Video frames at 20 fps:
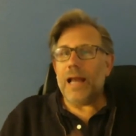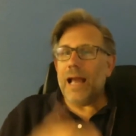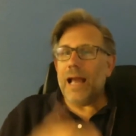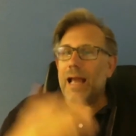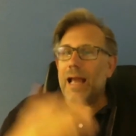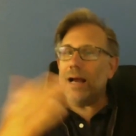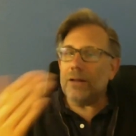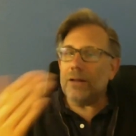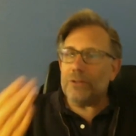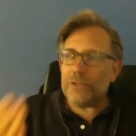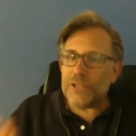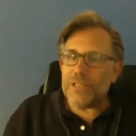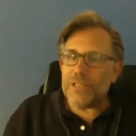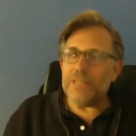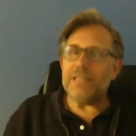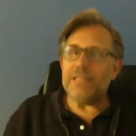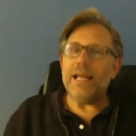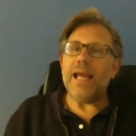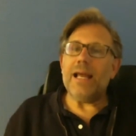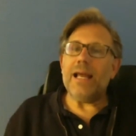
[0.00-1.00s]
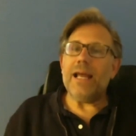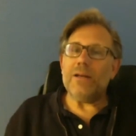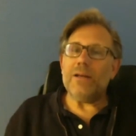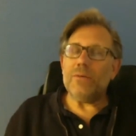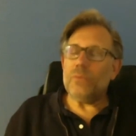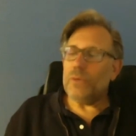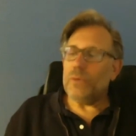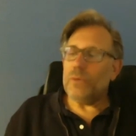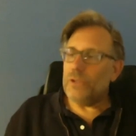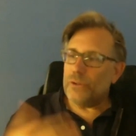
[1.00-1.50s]
I
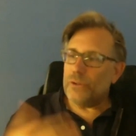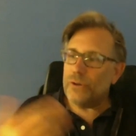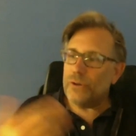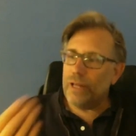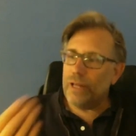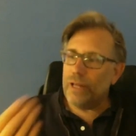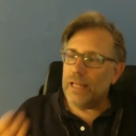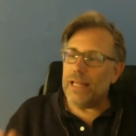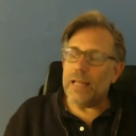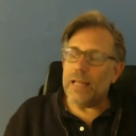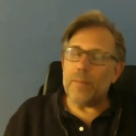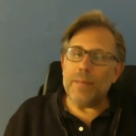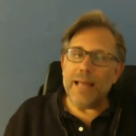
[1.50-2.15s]
understand what your thinking